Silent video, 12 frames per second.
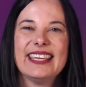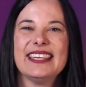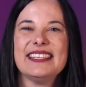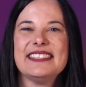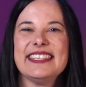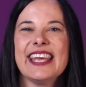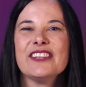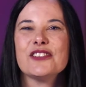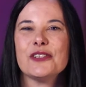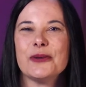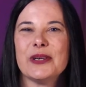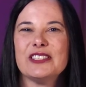C.S.
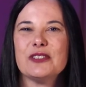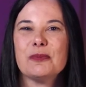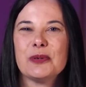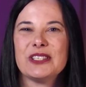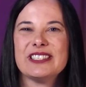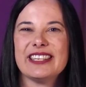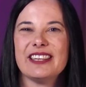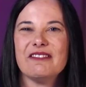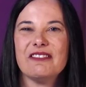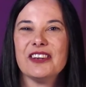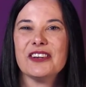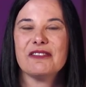Lewis puts it
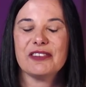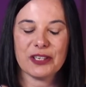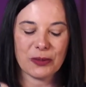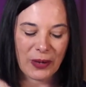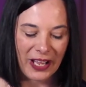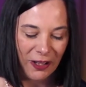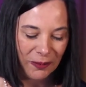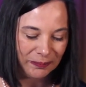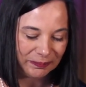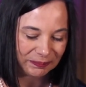very, very well.